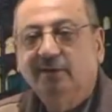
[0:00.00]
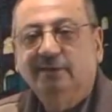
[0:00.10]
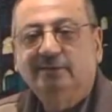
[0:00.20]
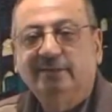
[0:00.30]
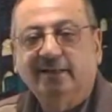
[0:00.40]

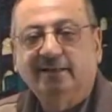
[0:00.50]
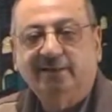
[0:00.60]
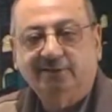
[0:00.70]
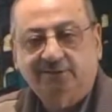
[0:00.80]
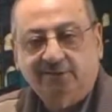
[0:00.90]
then it
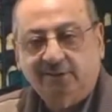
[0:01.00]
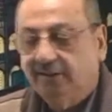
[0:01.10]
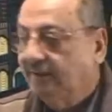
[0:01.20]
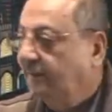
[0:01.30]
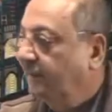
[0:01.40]
is
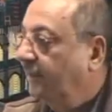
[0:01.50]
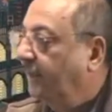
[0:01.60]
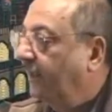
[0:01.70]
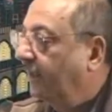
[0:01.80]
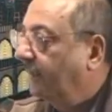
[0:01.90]

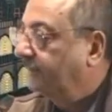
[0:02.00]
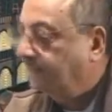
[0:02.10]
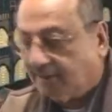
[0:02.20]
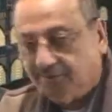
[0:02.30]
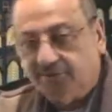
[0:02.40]

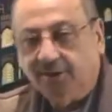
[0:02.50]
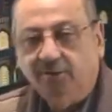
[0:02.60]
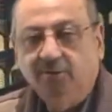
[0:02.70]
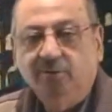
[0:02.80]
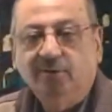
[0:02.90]

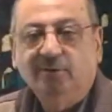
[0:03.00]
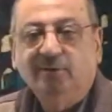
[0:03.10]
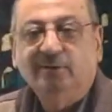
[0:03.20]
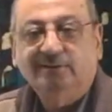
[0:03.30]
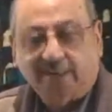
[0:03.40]
tanzilu,
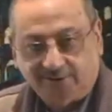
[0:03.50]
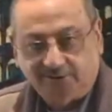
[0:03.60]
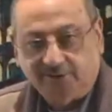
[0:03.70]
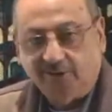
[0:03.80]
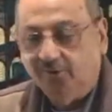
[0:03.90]

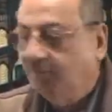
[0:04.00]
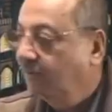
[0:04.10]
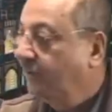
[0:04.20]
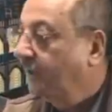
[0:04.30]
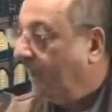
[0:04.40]
tanzilu,
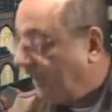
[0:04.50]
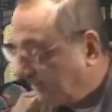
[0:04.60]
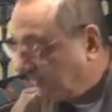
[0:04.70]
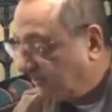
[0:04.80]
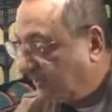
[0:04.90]

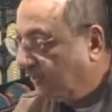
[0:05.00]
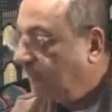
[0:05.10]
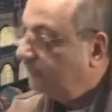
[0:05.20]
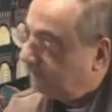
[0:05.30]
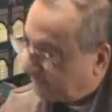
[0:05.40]

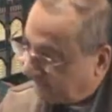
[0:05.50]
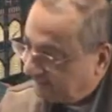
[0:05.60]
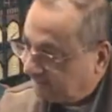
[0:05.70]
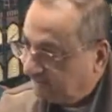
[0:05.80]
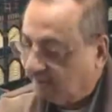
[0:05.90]
anzilu,
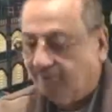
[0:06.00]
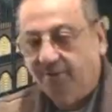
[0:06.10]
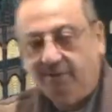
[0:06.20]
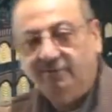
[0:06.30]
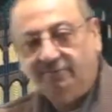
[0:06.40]

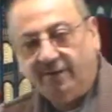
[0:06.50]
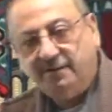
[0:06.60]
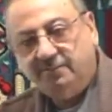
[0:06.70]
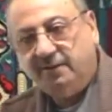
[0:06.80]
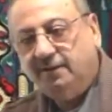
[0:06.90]
nanzilu. Fine,
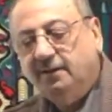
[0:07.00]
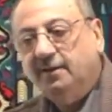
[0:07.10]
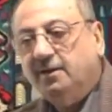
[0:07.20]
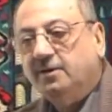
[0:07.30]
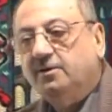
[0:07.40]
brother.
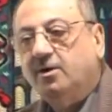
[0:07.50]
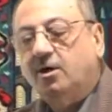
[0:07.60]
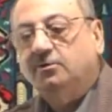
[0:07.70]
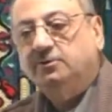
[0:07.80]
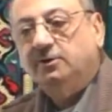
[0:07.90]

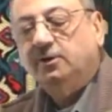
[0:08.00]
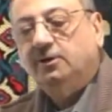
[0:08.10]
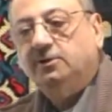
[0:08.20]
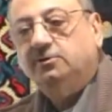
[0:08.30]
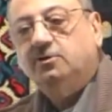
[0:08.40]
Now,
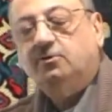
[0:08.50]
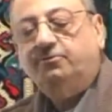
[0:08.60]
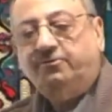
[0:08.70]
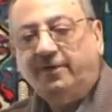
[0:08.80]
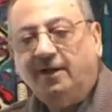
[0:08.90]
you know,
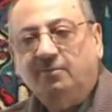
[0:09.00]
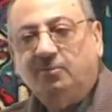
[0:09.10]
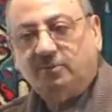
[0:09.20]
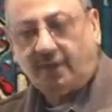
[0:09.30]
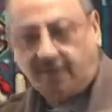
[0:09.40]
fi'l
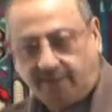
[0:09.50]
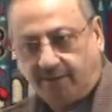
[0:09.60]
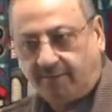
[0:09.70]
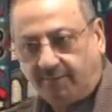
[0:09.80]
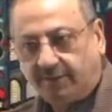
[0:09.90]
mudhariya,
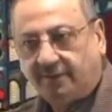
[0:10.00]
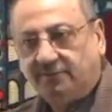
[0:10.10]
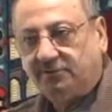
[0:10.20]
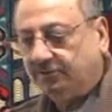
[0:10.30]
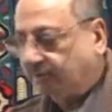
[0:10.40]
brothers and
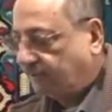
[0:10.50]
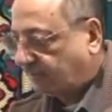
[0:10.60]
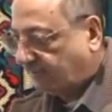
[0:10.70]
sisters,